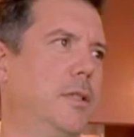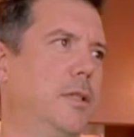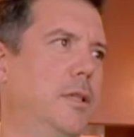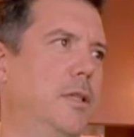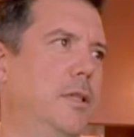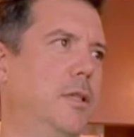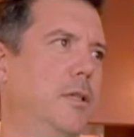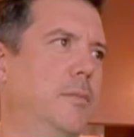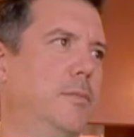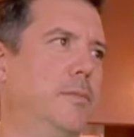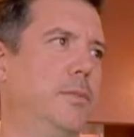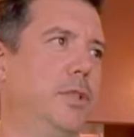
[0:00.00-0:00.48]

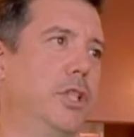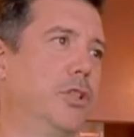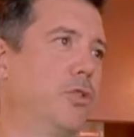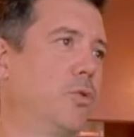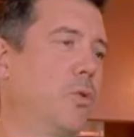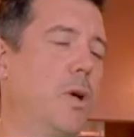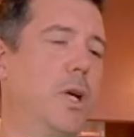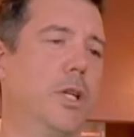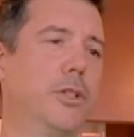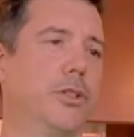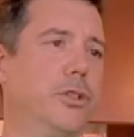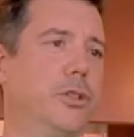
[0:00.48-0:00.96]
um,
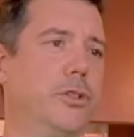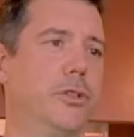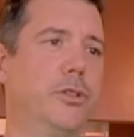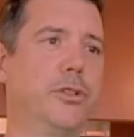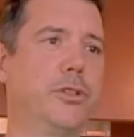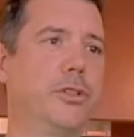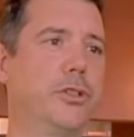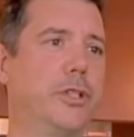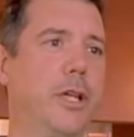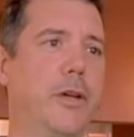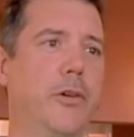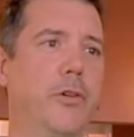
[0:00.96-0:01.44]

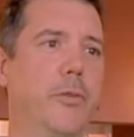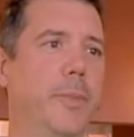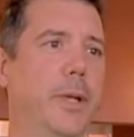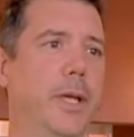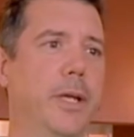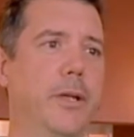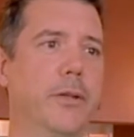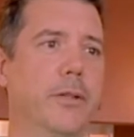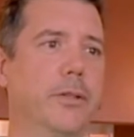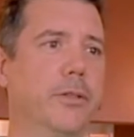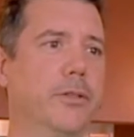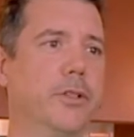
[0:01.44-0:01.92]
dishwashers, salad
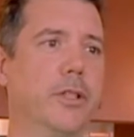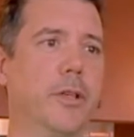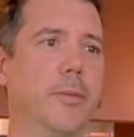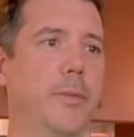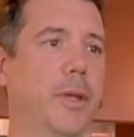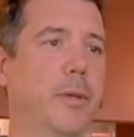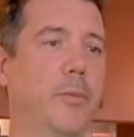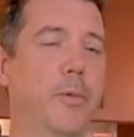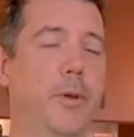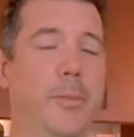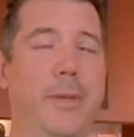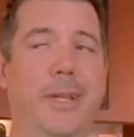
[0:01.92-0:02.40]
makers. I
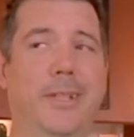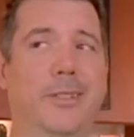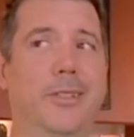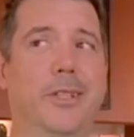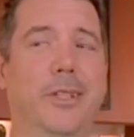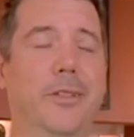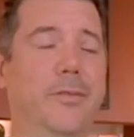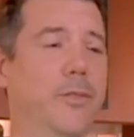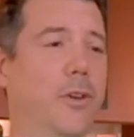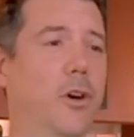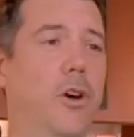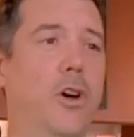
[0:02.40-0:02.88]
mean, we
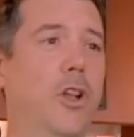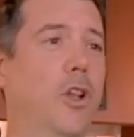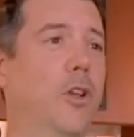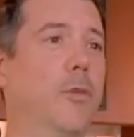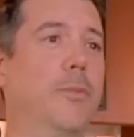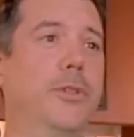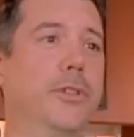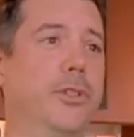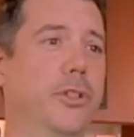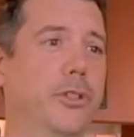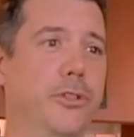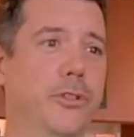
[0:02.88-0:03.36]
basically have all
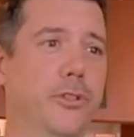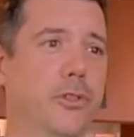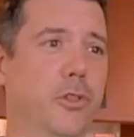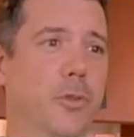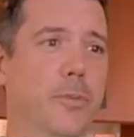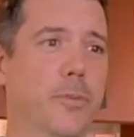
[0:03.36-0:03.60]
our positions